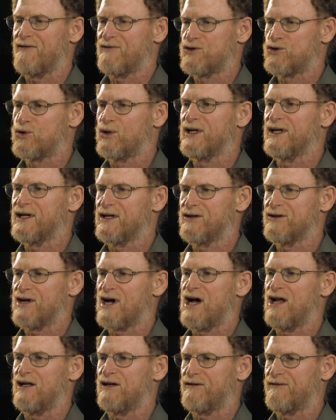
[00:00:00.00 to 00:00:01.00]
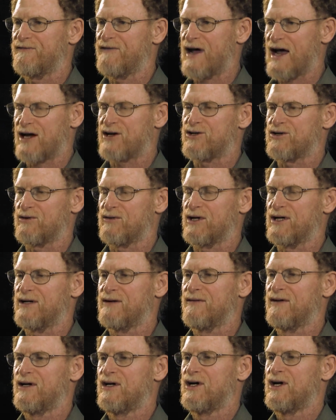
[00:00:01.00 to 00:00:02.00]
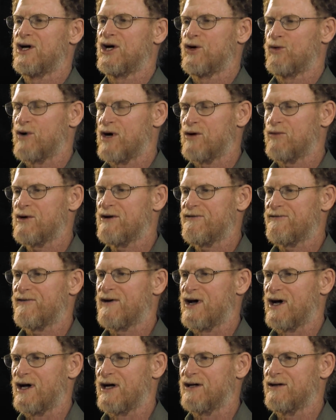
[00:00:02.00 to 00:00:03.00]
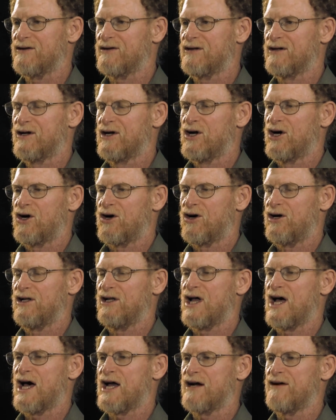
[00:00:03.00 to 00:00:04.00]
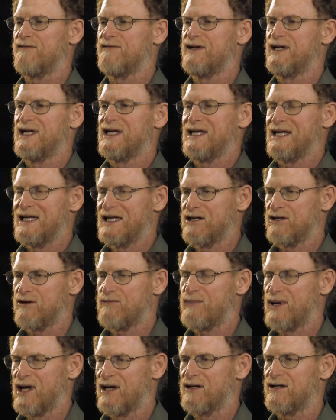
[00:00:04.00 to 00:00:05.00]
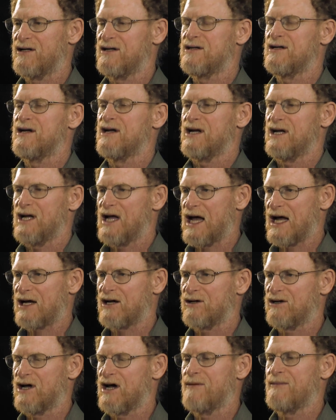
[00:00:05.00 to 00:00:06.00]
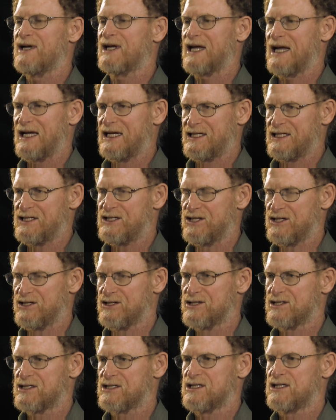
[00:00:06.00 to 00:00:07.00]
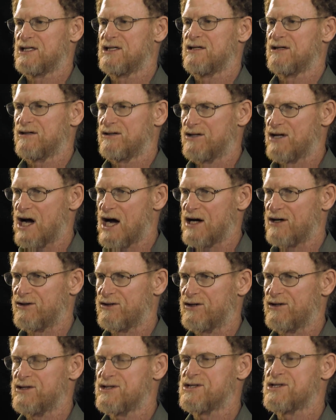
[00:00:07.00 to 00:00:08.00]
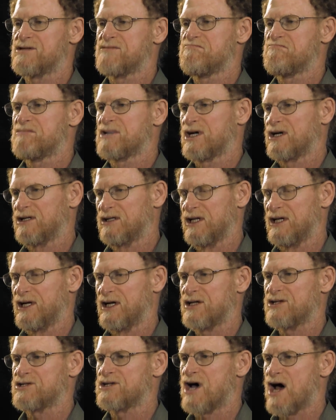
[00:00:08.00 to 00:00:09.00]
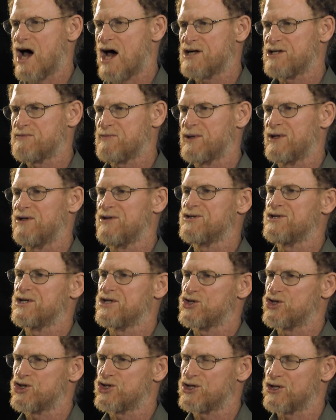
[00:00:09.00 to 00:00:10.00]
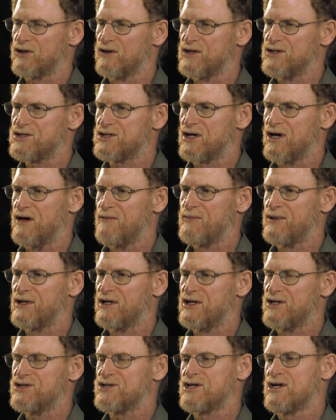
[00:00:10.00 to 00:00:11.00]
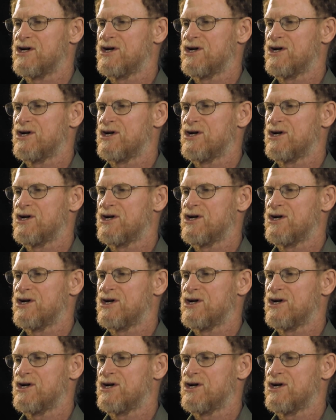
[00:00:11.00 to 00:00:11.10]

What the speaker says: trillion factory, what we find are a lot of independent economic entities. Doctors, clinics, hospitals, insurance companies,